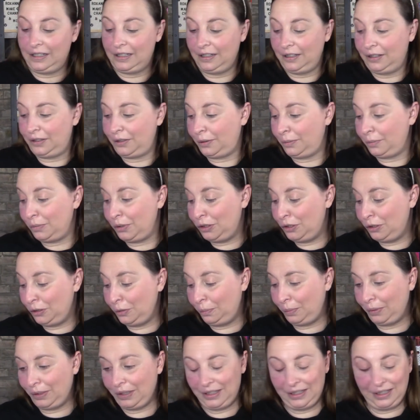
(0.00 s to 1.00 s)
so I'm
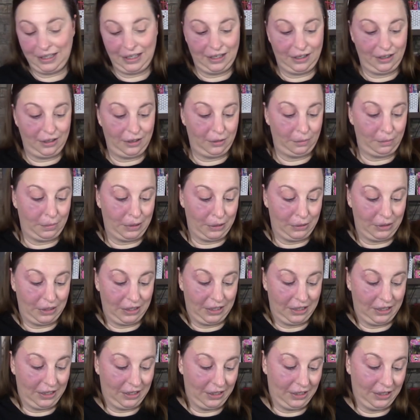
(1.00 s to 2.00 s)
super excited about
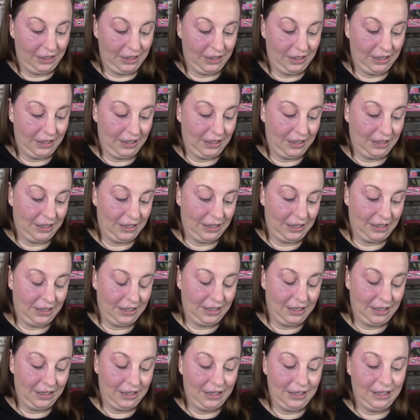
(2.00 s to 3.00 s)
it,
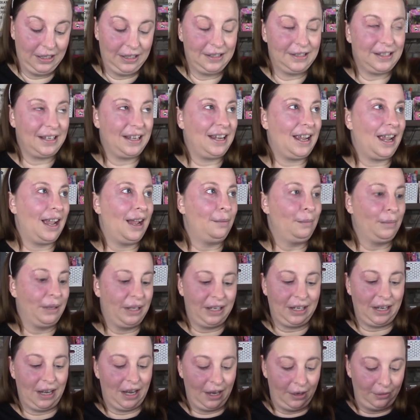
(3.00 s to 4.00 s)
because like, I'm
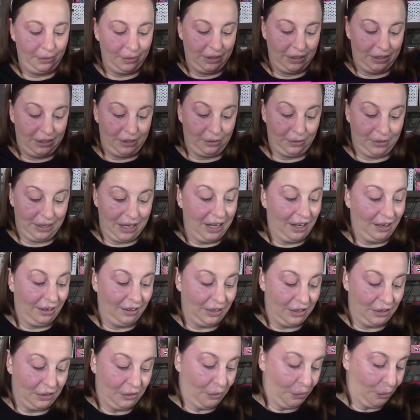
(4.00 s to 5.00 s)
like, I really don't care
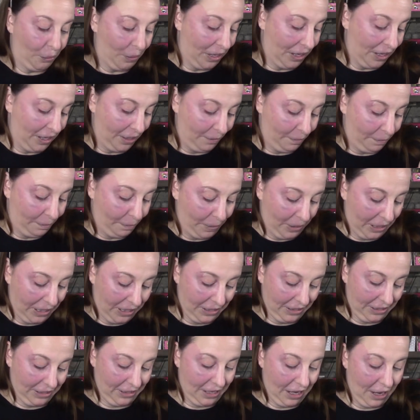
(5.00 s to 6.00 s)
either way,
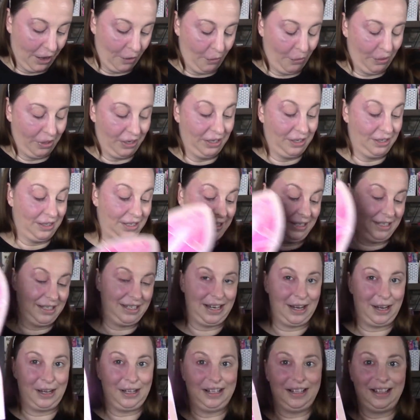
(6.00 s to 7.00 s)
but I wanted the
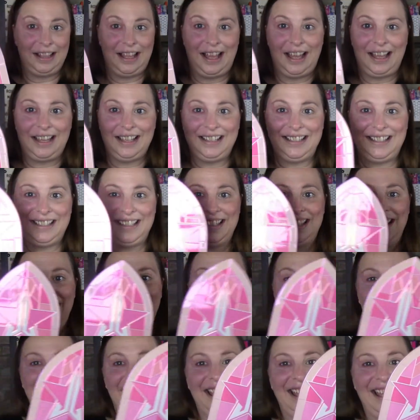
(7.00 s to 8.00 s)
stained glass
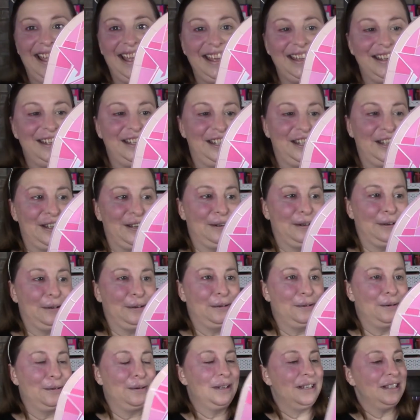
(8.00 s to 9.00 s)

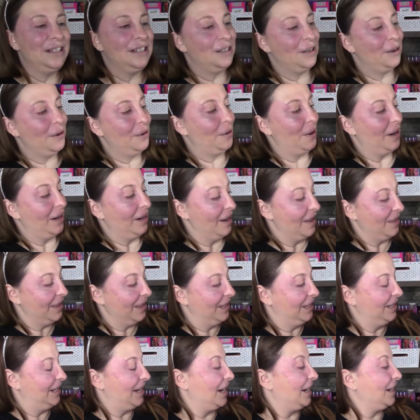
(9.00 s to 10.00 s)
too, so I got the
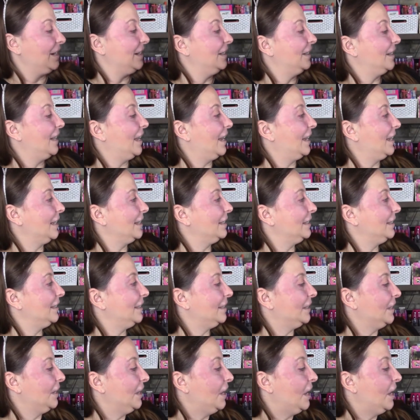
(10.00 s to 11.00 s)
stained
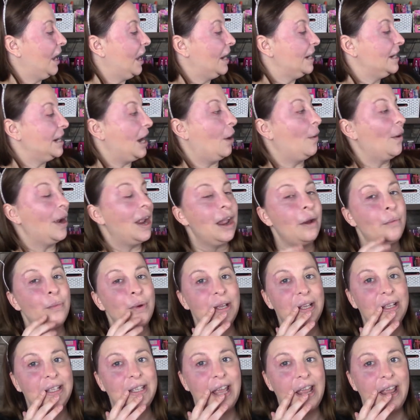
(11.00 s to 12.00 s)
glass. Now, I
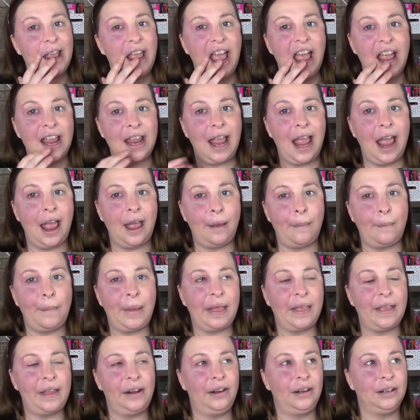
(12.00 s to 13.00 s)
will say I am a
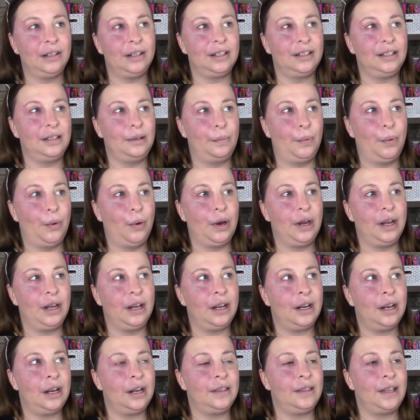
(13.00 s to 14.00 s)
little
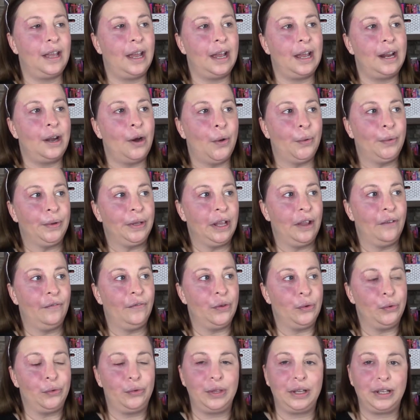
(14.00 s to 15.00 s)
disappointed that only a
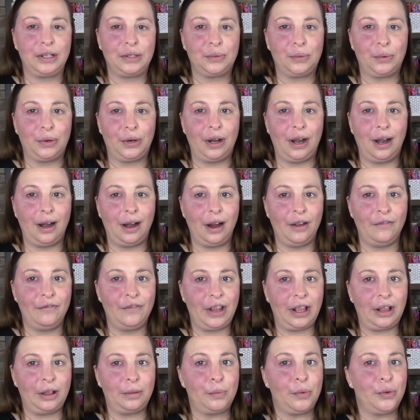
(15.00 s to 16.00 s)
few things were
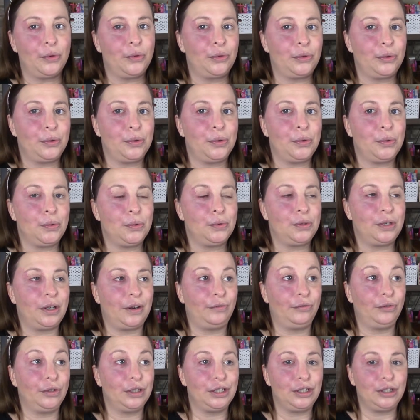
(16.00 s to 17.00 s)
available through
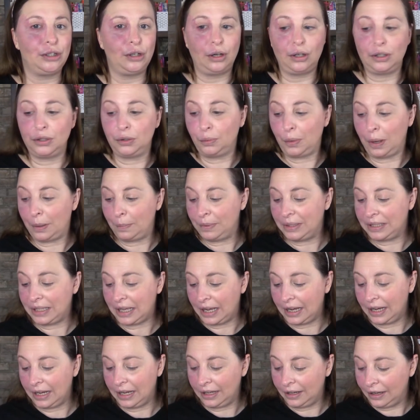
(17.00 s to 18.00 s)
Jeffree Star's
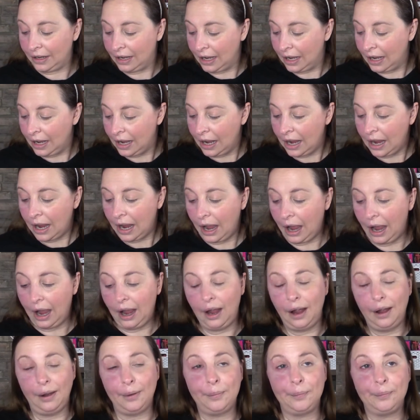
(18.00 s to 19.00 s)
website.
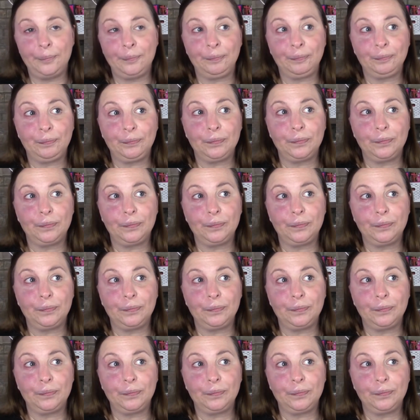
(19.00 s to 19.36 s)
I